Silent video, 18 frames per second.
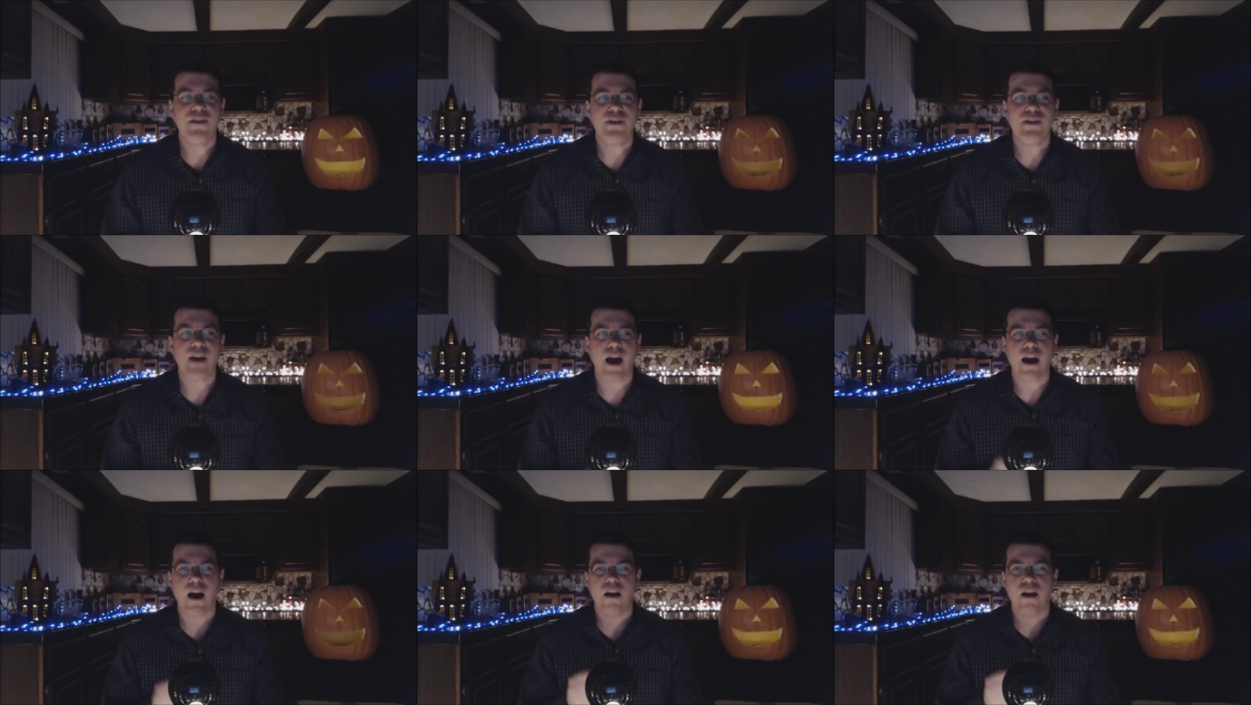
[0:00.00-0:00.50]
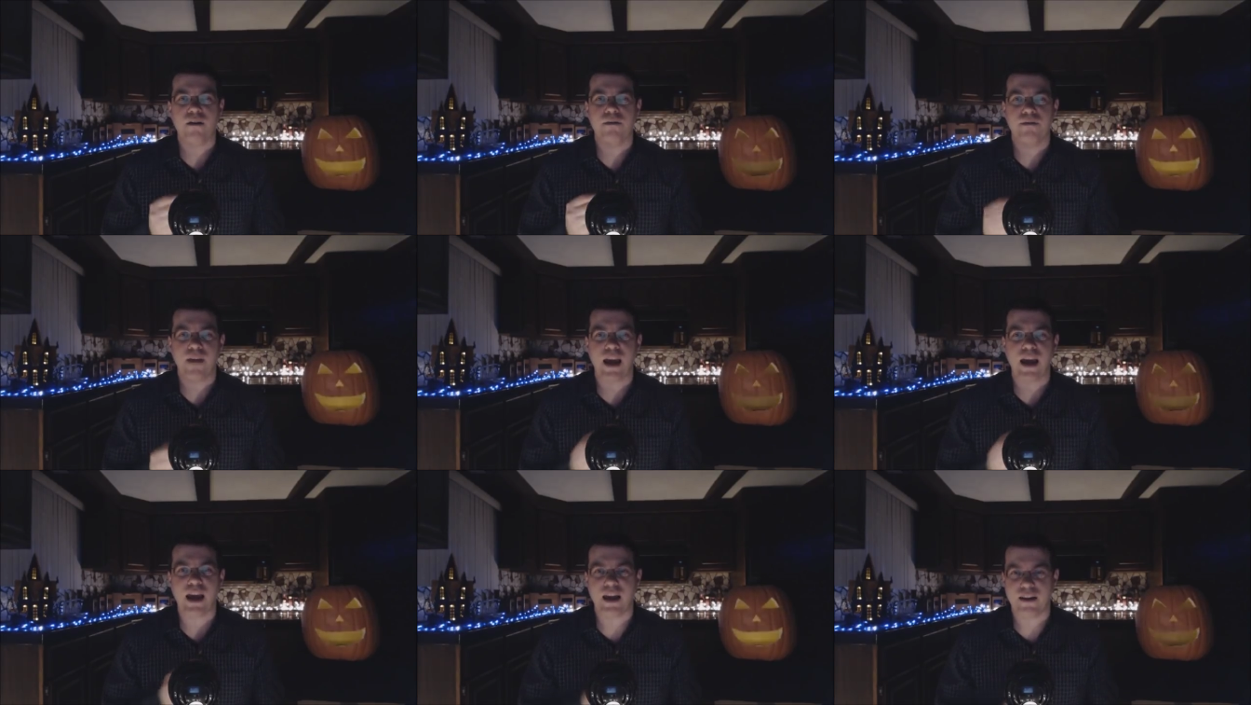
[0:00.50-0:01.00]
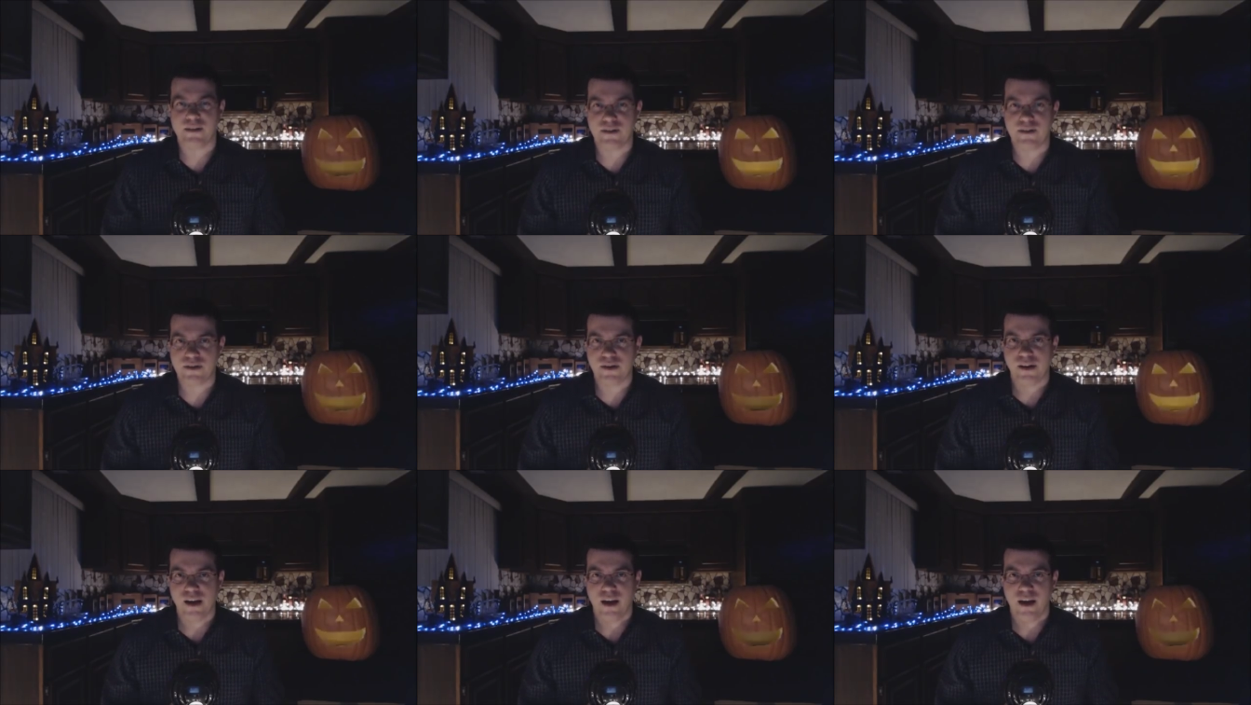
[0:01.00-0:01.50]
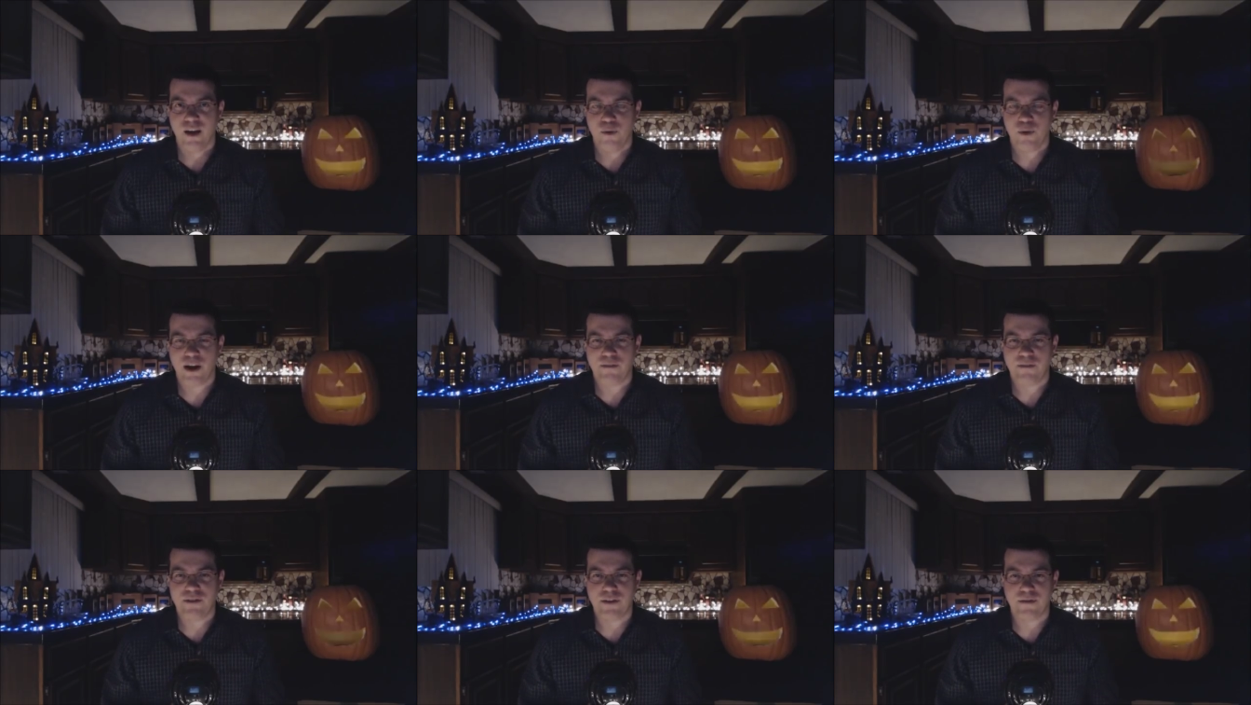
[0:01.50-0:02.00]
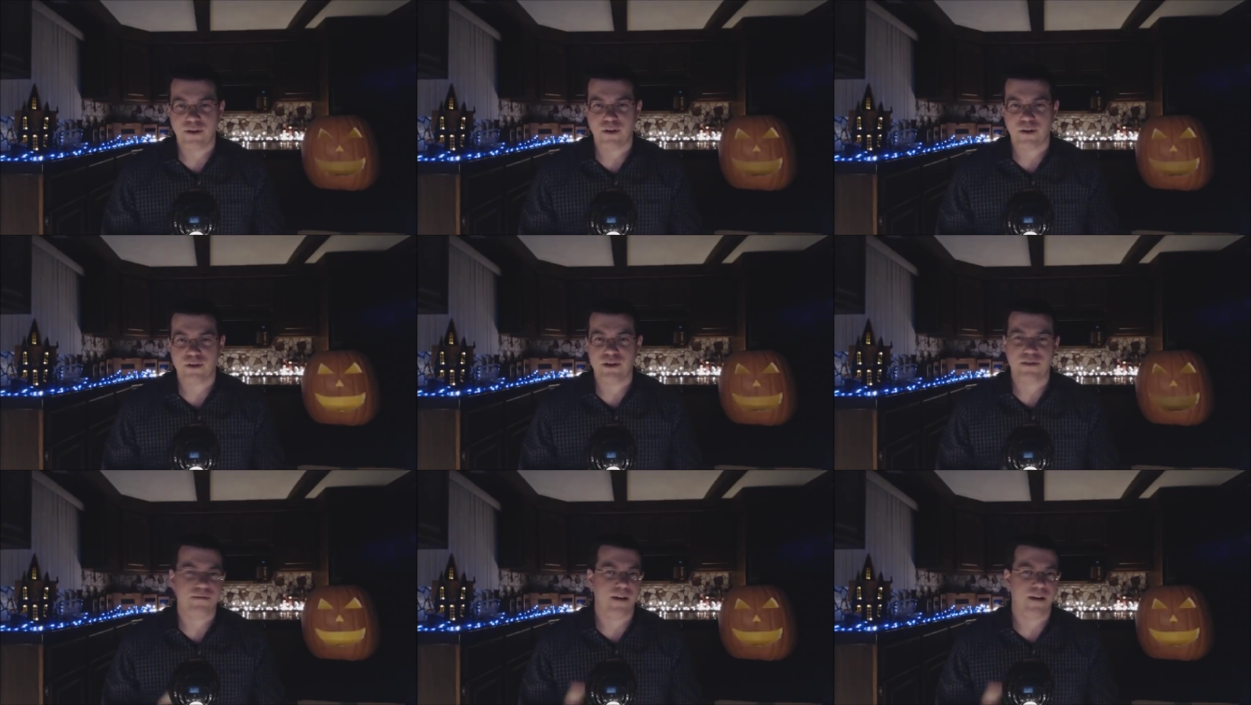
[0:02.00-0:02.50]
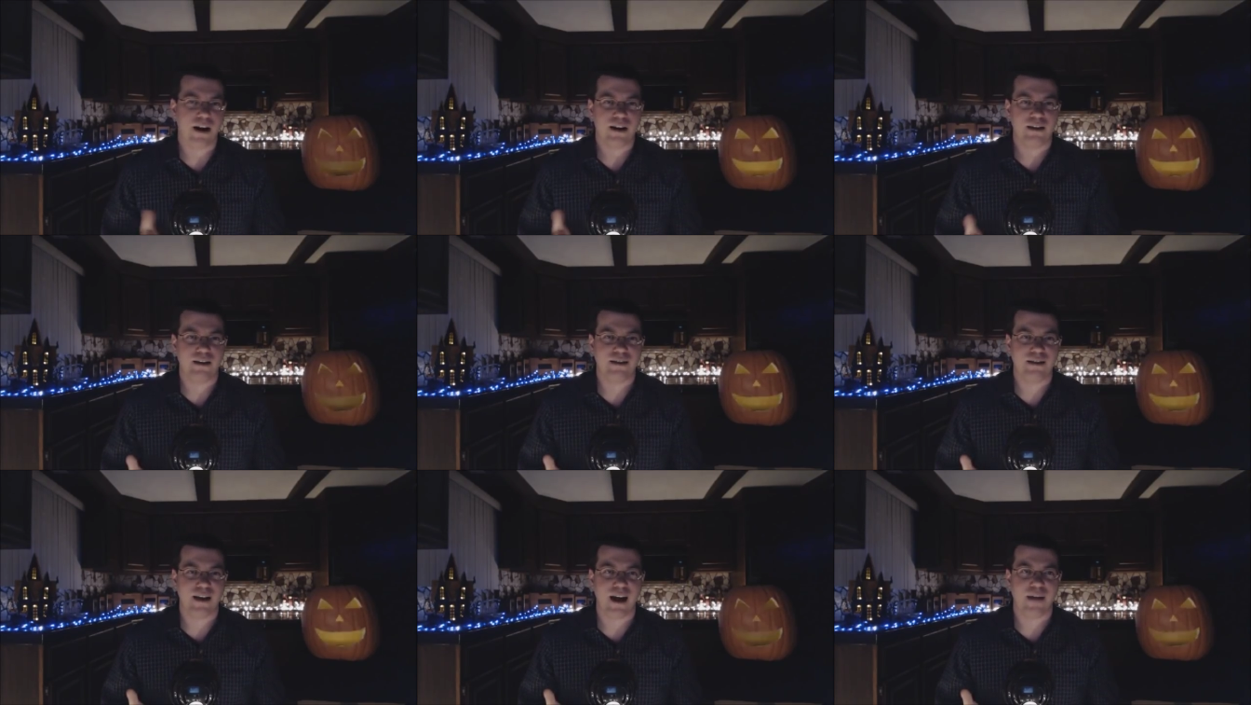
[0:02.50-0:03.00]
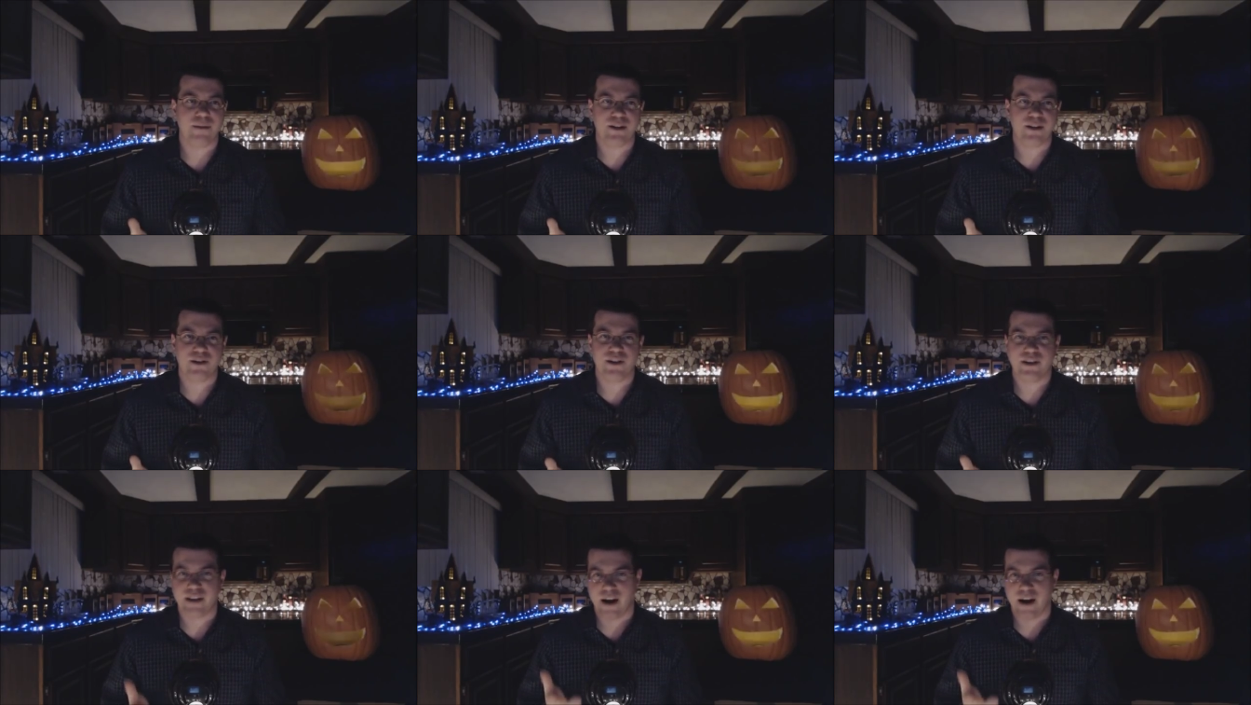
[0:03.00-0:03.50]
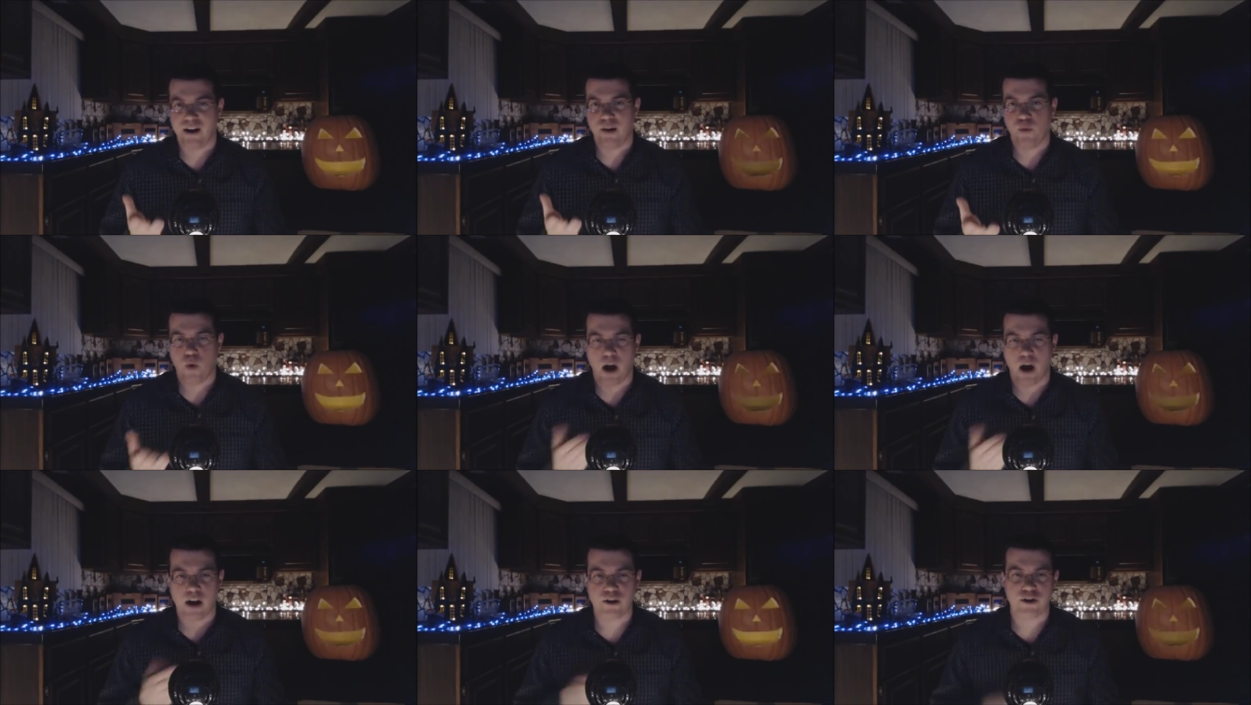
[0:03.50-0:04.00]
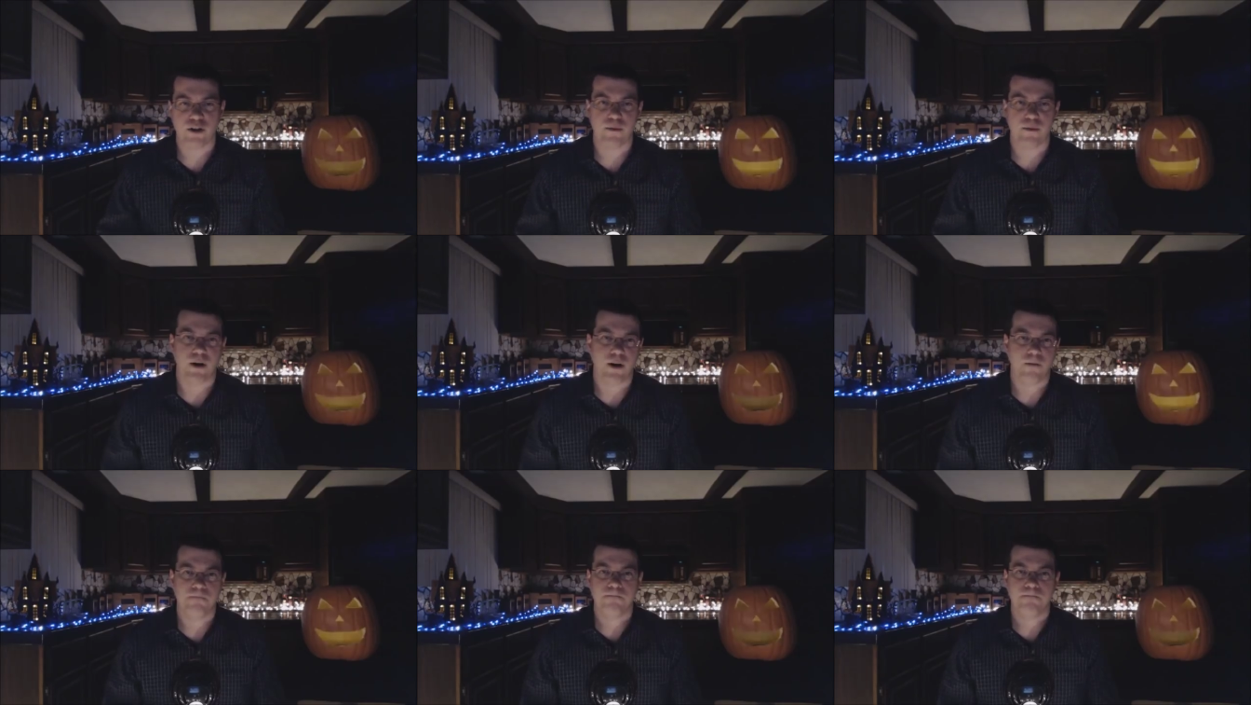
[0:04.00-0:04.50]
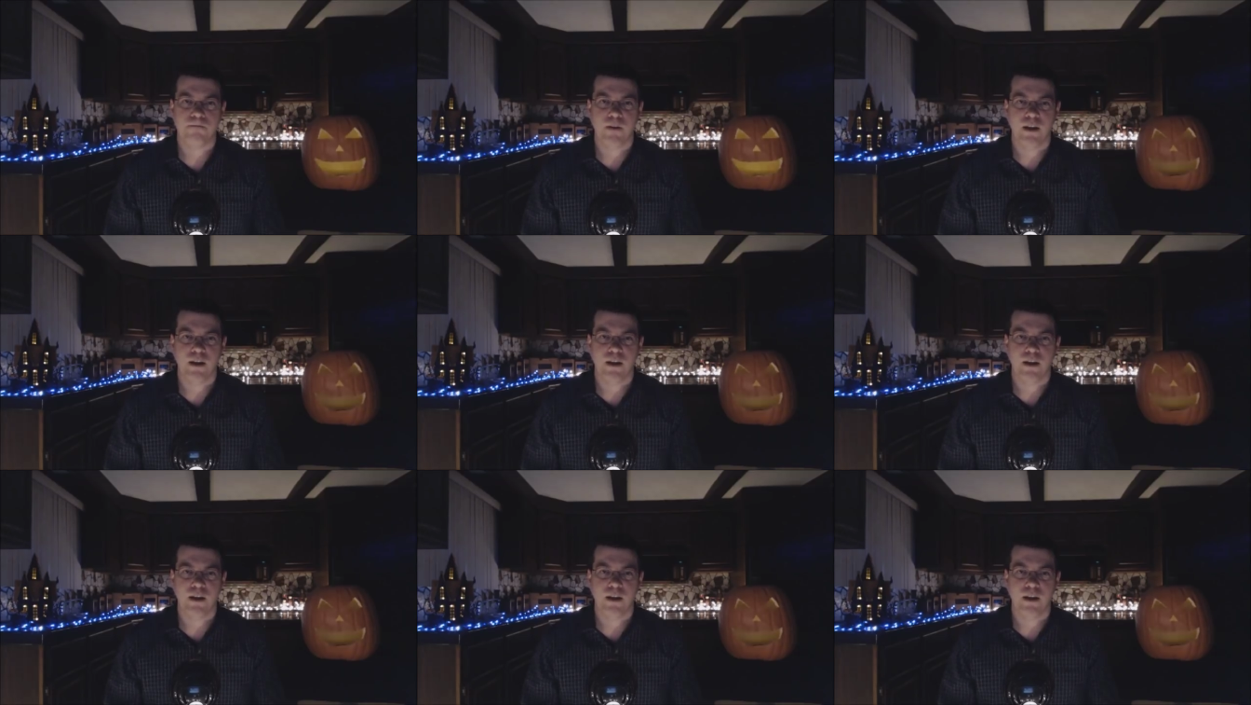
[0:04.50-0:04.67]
Even diehard fans would have difficulty finding the time to sit down and watch them all.